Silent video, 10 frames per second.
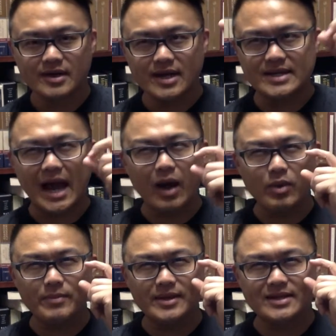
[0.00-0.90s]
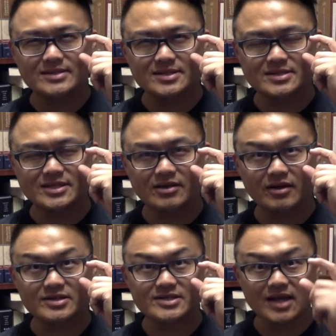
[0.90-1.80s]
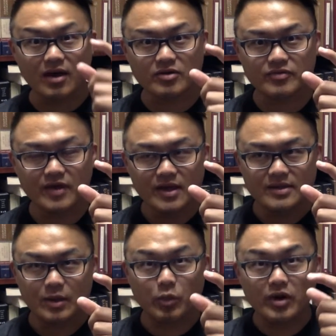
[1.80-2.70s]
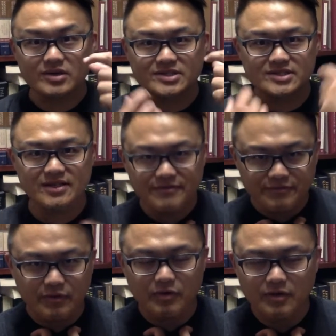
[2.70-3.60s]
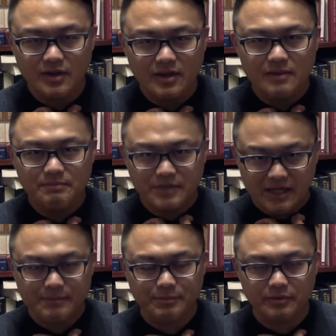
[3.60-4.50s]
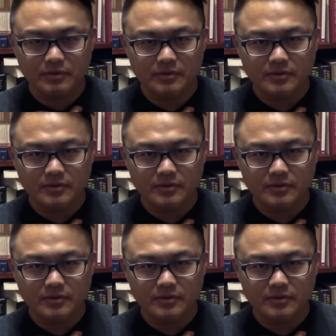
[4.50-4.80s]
and now we begin to see ourselves that we are sinful people